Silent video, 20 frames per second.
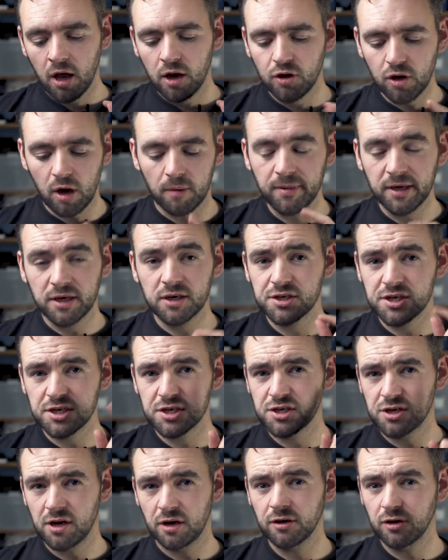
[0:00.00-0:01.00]
Not because
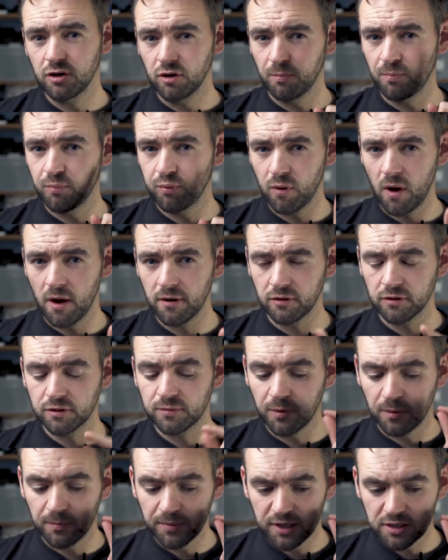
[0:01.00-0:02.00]
it's not a good
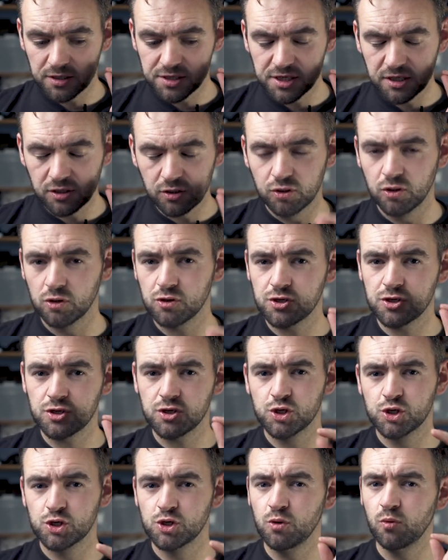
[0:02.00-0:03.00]
product, but because it
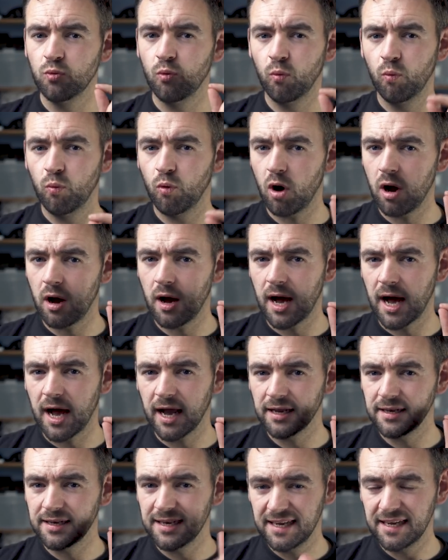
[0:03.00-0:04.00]
doesn't suit what
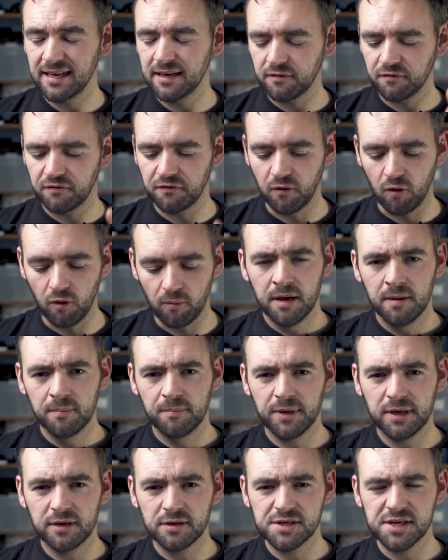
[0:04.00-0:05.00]
I need it for.
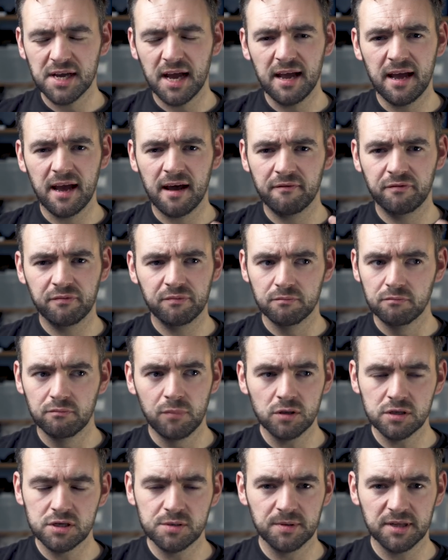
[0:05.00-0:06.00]
Because I have
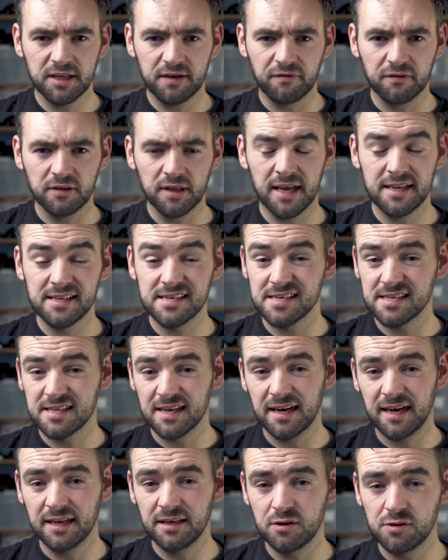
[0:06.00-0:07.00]
multiple different lenses
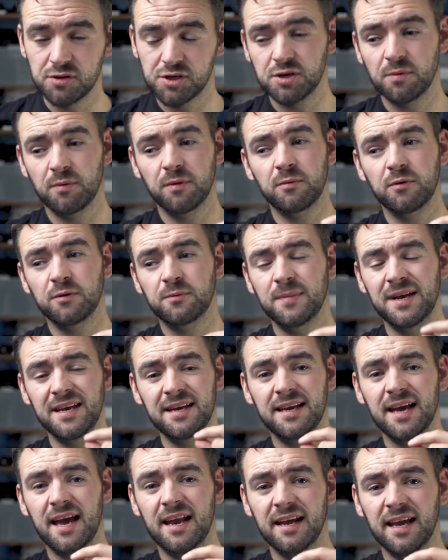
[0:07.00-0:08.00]
that I use, so it would
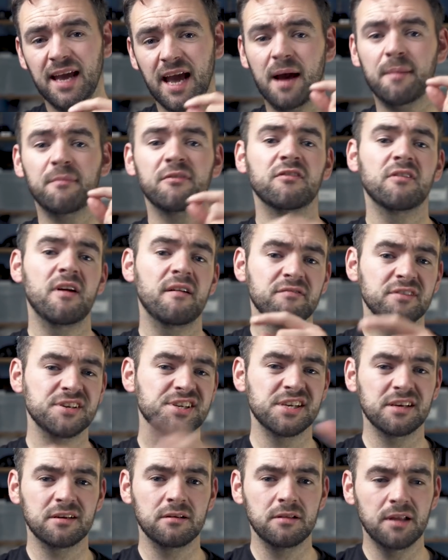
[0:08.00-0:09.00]
mean getting a cap for every
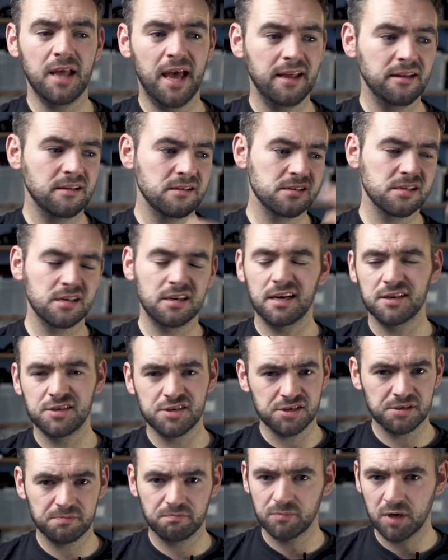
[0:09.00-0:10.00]
single lens, and I
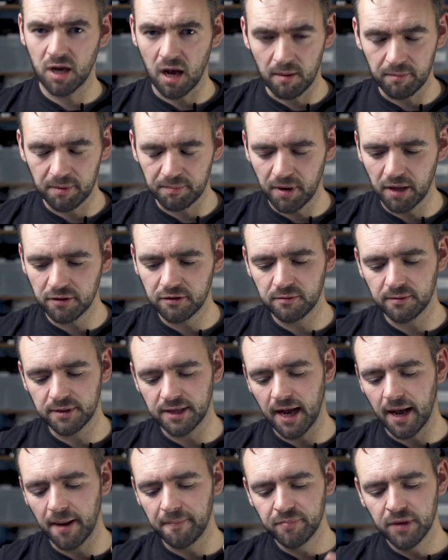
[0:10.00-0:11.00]
just can't be bothered with
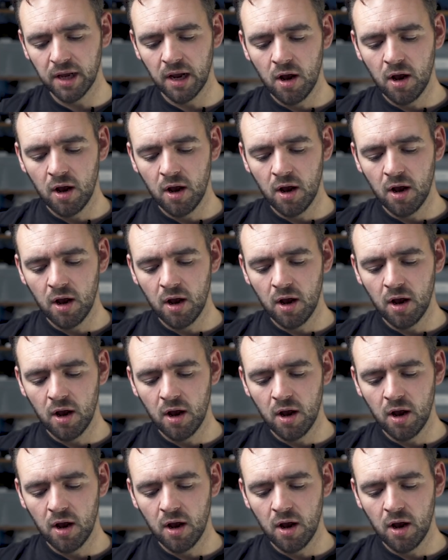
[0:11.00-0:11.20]
that.